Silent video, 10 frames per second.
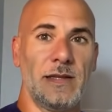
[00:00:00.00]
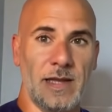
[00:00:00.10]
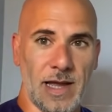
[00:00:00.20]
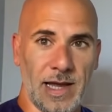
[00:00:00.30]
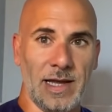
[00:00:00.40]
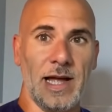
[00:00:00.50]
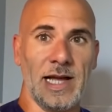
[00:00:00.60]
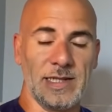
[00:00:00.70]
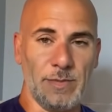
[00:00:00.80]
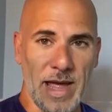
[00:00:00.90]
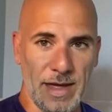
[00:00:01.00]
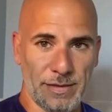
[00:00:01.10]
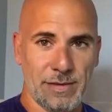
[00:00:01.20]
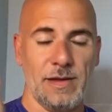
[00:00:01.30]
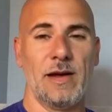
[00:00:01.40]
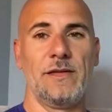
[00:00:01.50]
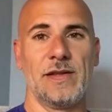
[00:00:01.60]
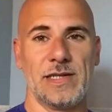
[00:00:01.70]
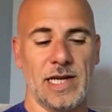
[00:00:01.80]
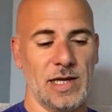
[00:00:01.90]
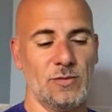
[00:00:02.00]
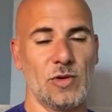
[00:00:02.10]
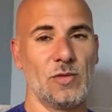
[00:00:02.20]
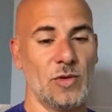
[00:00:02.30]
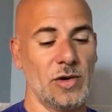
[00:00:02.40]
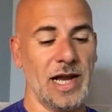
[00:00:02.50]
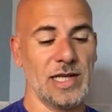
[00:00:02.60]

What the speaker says: the gas bath of the Second World War,